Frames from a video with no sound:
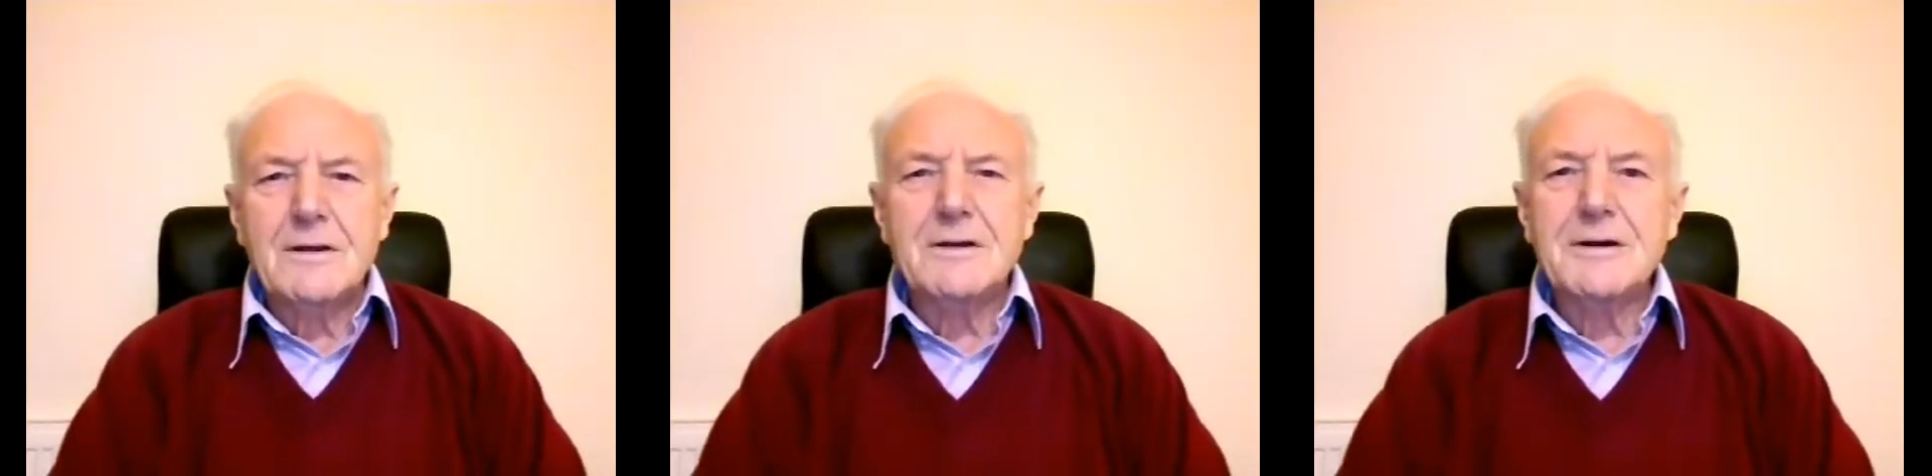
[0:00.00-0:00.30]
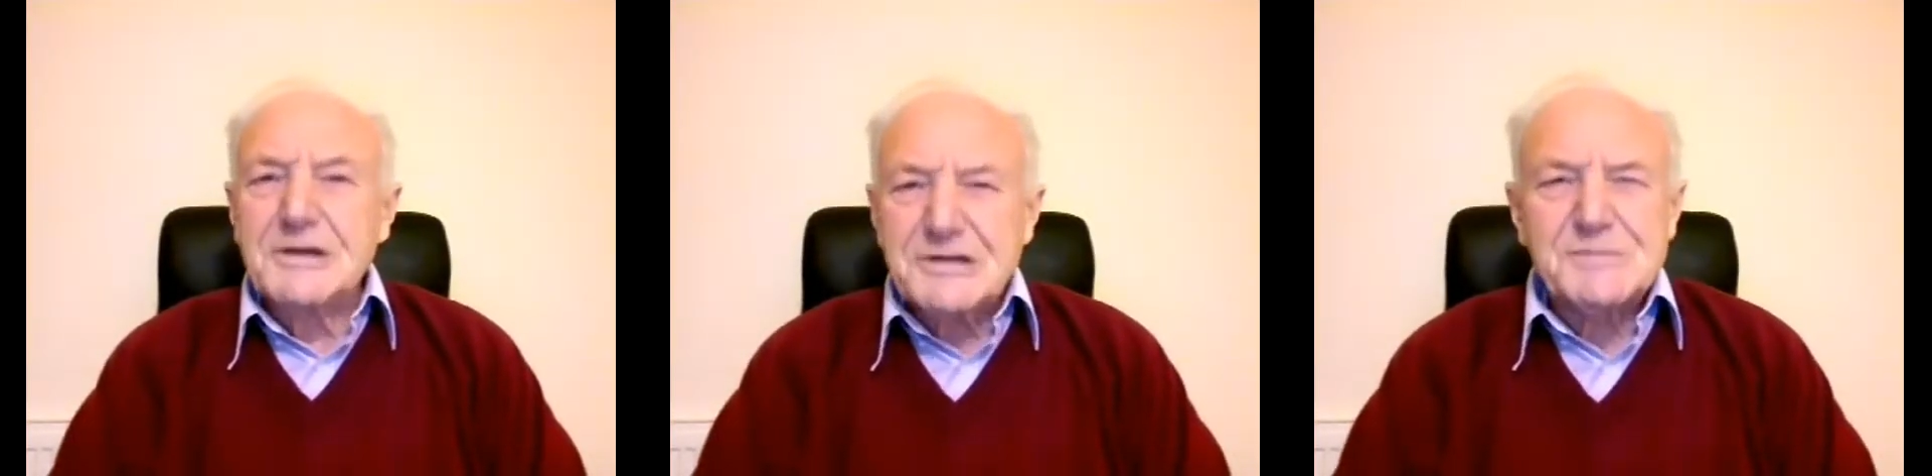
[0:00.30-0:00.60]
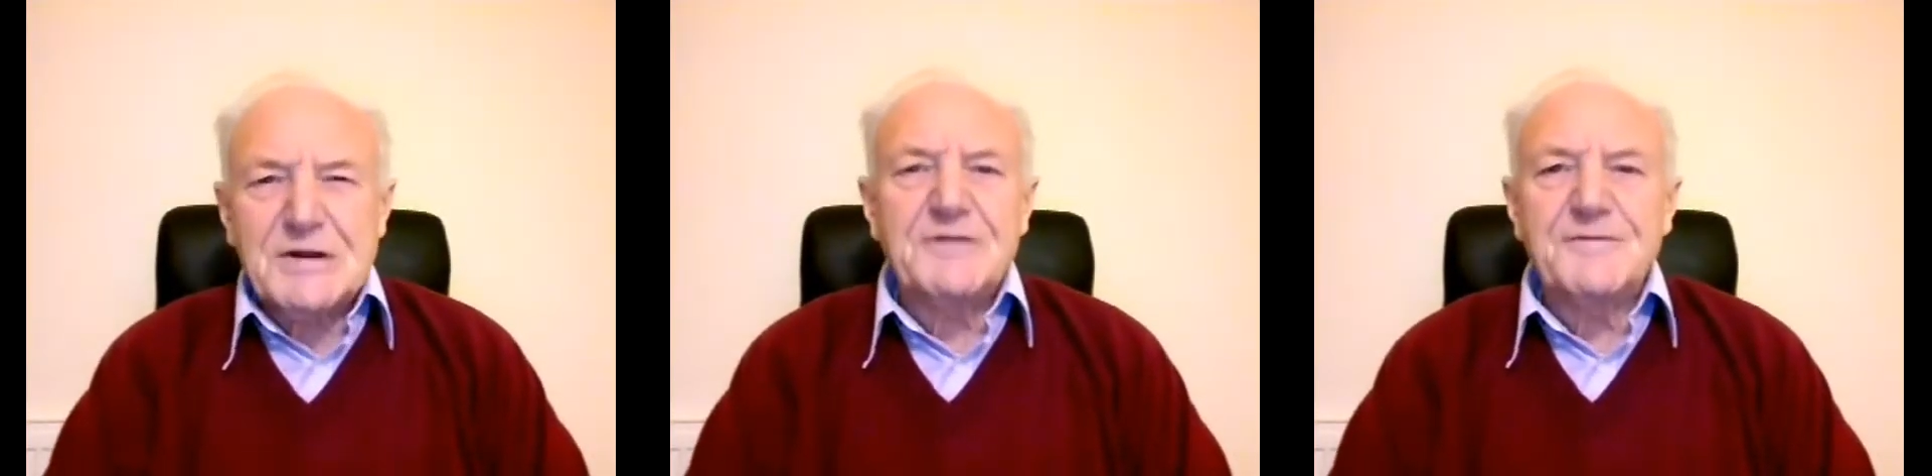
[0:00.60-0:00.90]
I'd like to
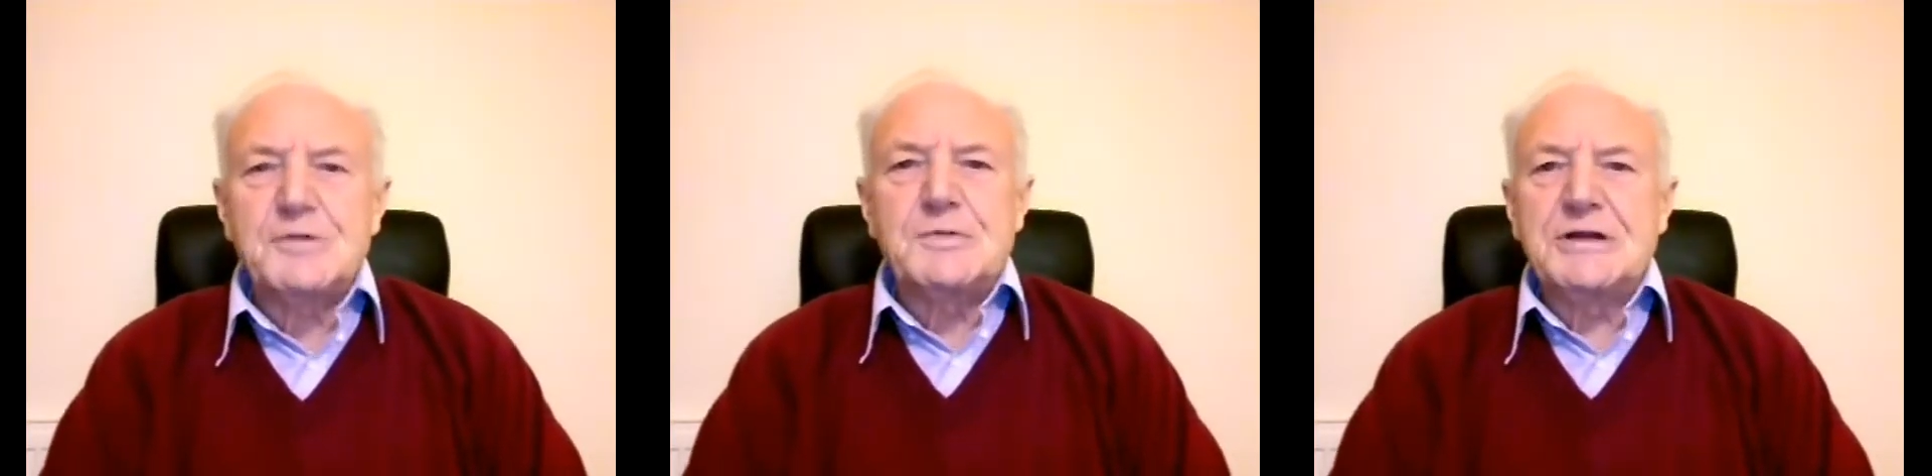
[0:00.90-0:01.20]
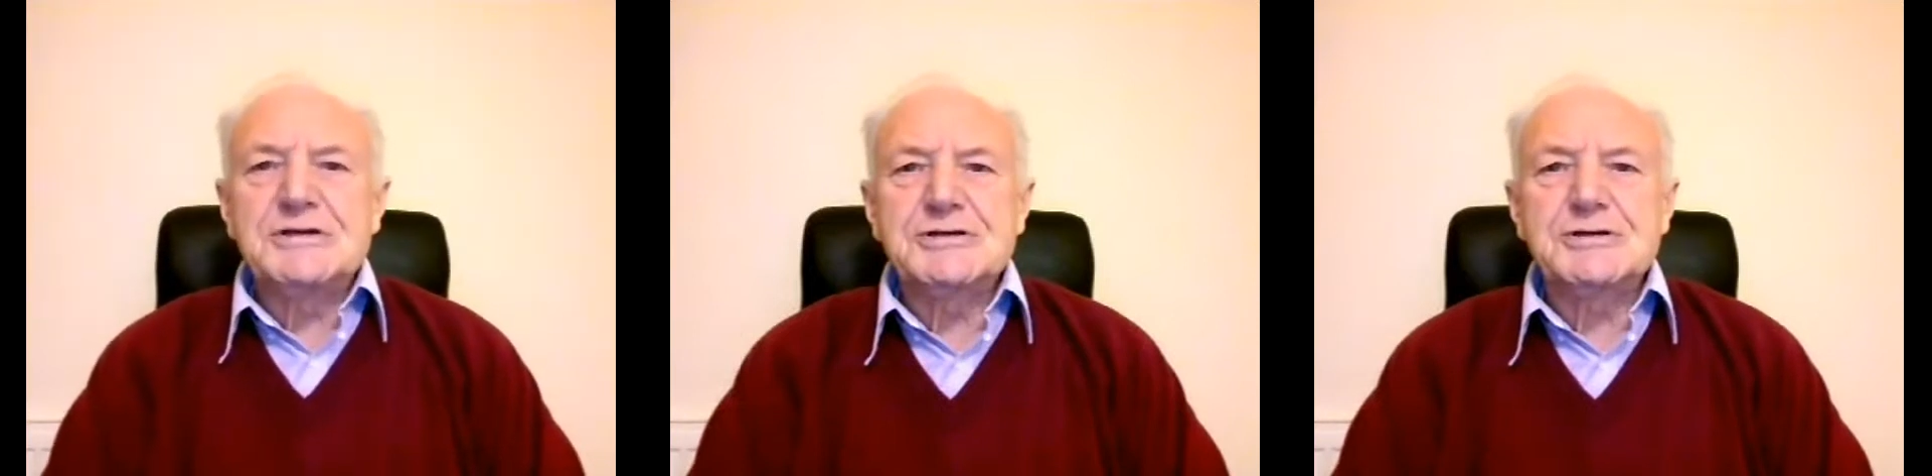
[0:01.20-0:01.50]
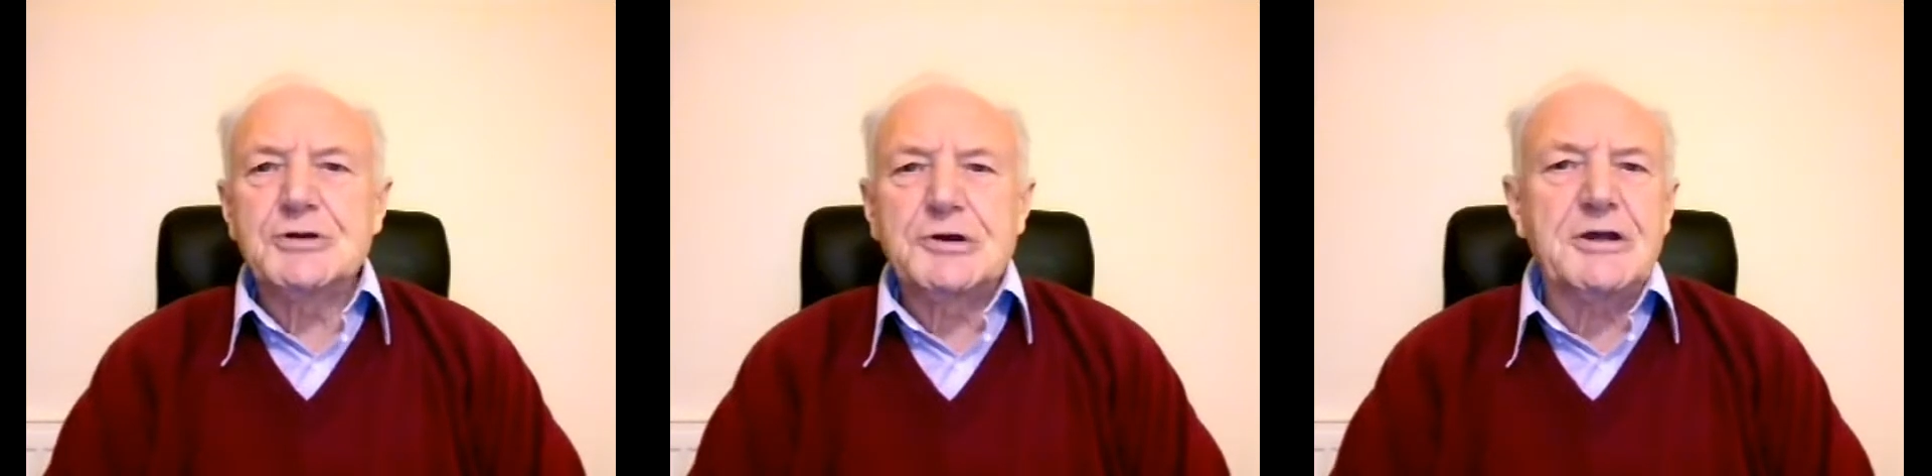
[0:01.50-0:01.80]
spend a few minutes
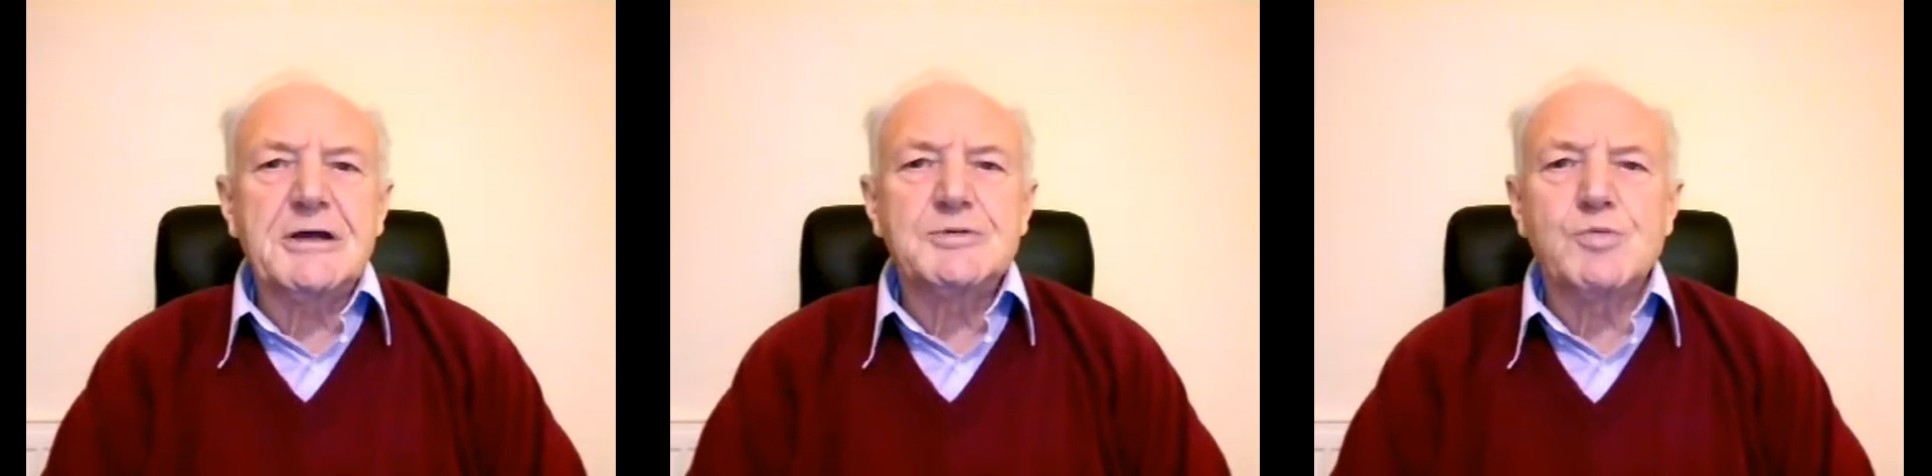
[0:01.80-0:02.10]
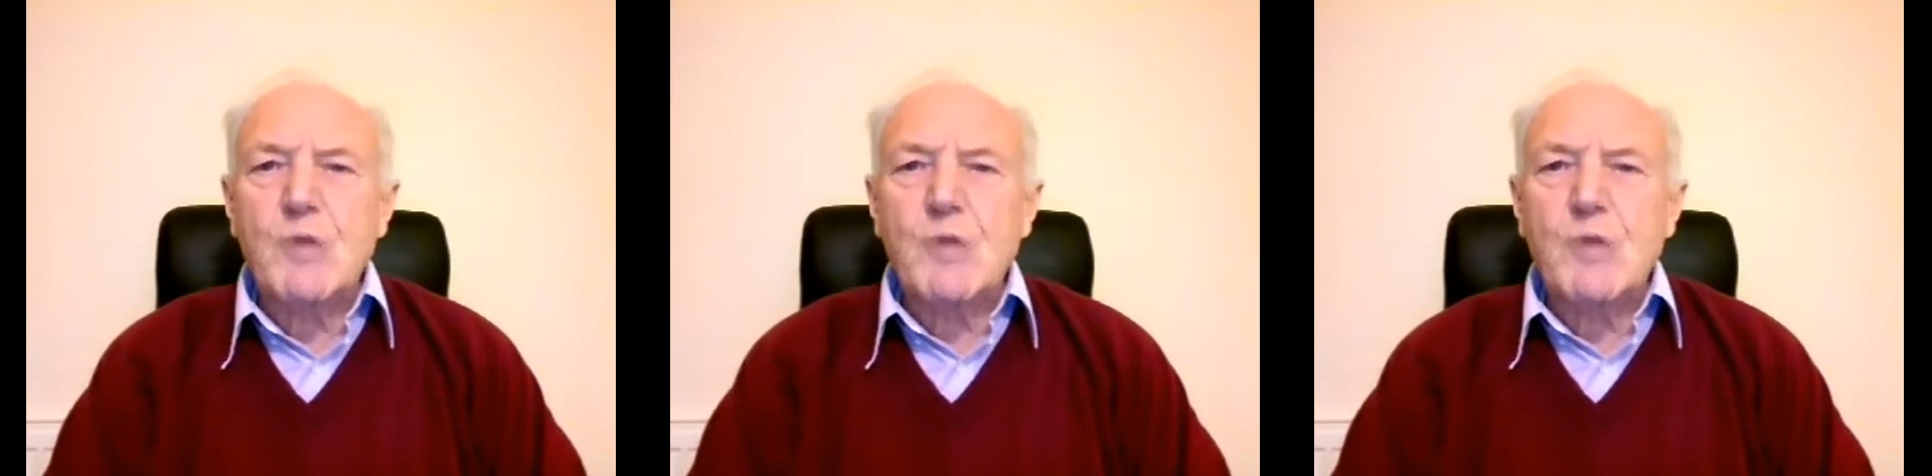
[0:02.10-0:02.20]
looking at